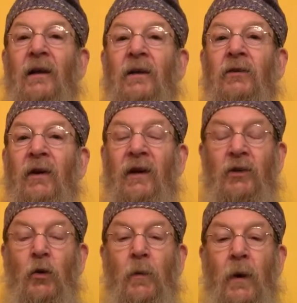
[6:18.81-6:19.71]
So I get
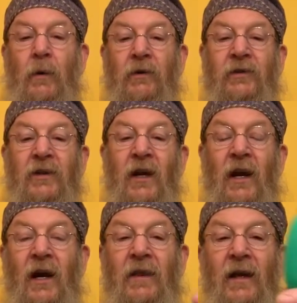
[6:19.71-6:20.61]
2 bubbles,
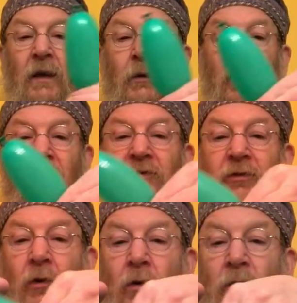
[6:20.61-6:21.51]
and then I'm going to
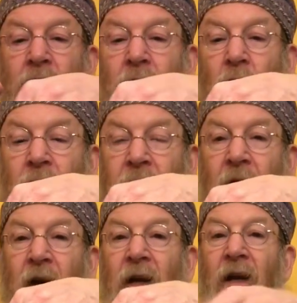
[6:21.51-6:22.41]
fold it over.
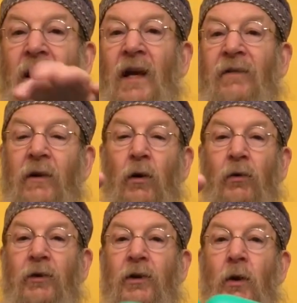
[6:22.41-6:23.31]
And if I hold
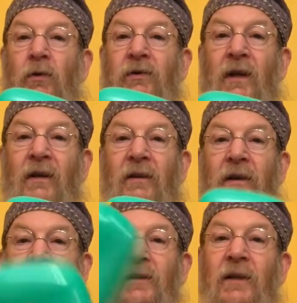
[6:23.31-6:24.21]
the nose like
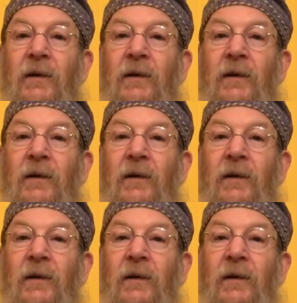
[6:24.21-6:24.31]
this,